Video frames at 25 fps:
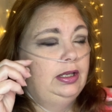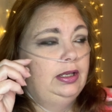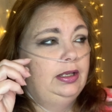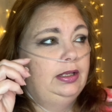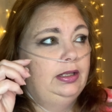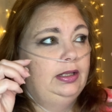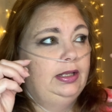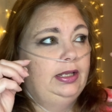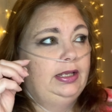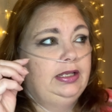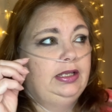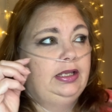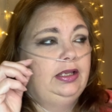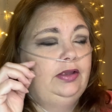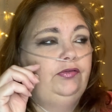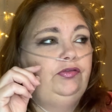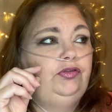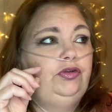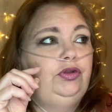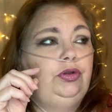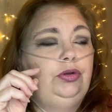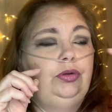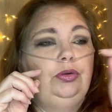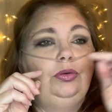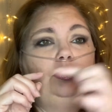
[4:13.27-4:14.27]
like, if
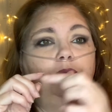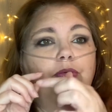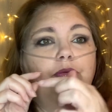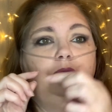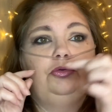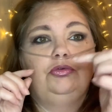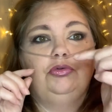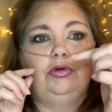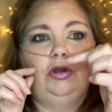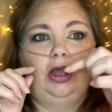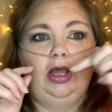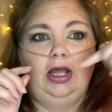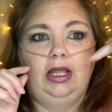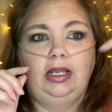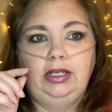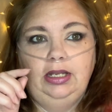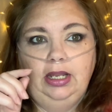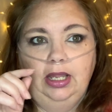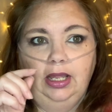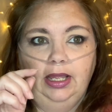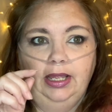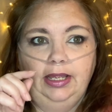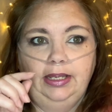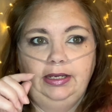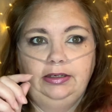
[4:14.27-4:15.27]
you draw a
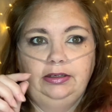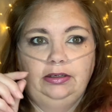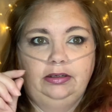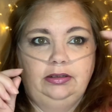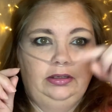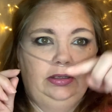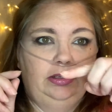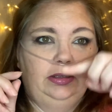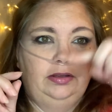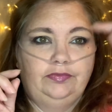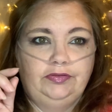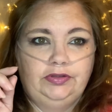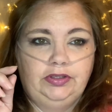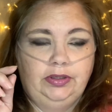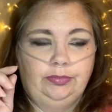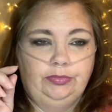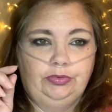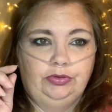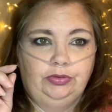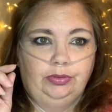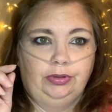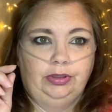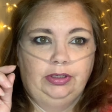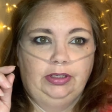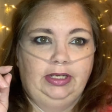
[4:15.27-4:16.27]
line of some
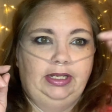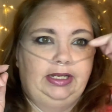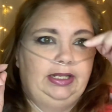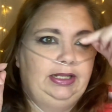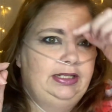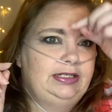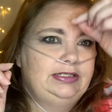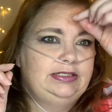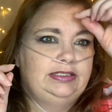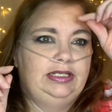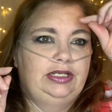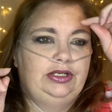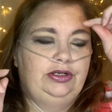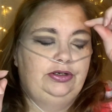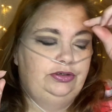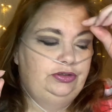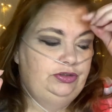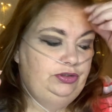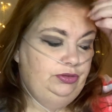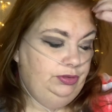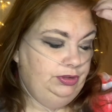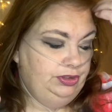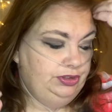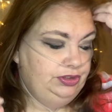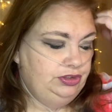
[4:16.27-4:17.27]
sort, like let's say you're
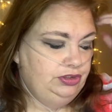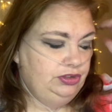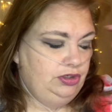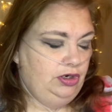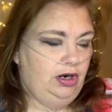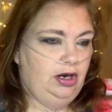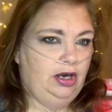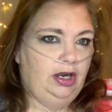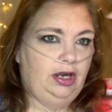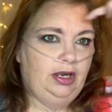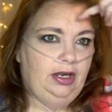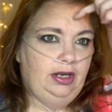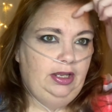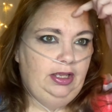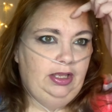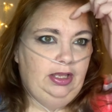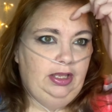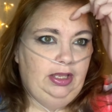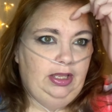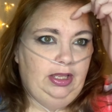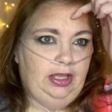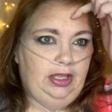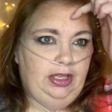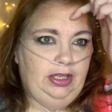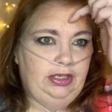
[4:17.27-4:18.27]
doing a scar
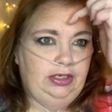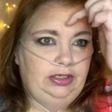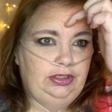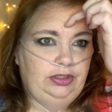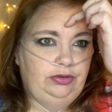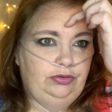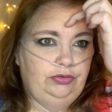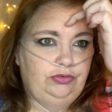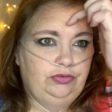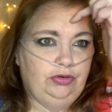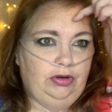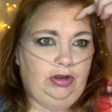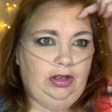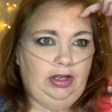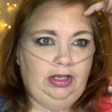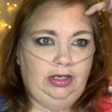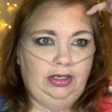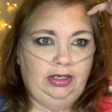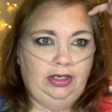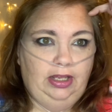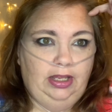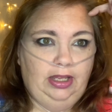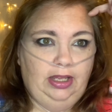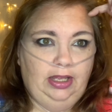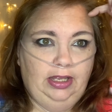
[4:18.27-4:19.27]
and you draw a
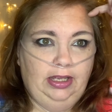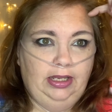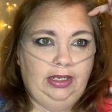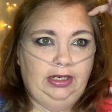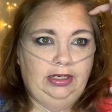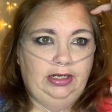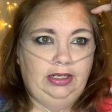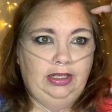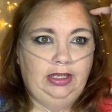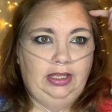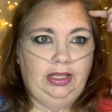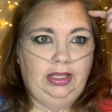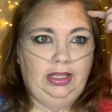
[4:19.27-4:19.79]
line